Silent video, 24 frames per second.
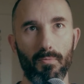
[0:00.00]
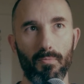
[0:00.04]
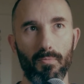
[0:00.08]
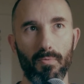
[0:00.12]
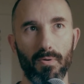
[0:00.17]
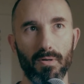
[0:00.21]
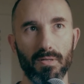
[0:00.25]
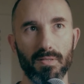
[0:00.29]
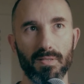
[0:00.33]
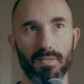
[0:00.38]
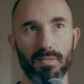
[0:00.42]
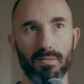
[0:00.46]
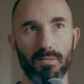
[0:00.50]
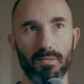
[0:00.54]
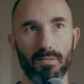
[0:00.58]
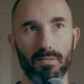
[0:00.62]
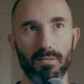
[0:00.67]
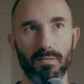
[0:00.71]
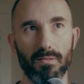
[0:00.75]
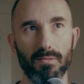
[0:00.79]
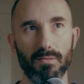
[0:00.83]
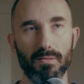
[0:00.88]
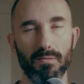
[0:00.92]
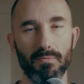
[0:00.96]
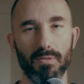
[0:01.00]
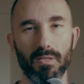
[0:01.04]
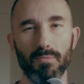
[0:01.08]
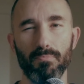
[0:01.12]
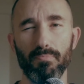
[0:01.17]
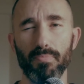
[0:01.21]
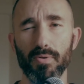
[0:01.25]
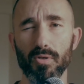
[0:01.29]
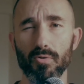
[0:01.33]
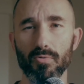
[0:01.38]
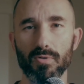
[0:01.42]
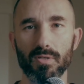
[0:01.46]
what is the
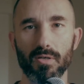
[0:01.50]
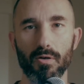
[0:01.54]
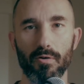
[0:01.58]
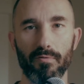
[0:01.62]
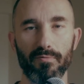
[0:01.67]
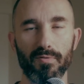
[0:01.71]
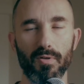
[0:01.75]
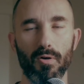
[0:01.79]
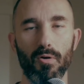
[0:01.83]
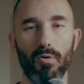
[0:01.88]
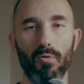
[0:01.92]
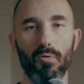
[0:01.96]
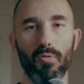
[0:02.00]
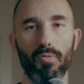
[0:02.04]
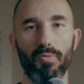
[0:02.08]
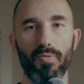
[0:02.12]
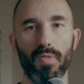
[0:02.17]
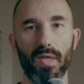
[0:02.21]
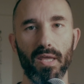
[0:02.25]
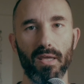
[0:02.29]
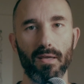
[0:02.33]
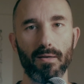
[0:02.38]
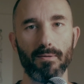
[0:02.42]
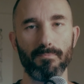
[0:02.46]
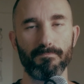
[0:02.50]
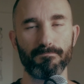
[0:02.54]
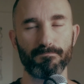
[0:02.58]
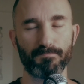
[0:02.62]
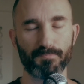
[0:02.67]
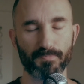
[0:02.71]
beauty of the whole thing,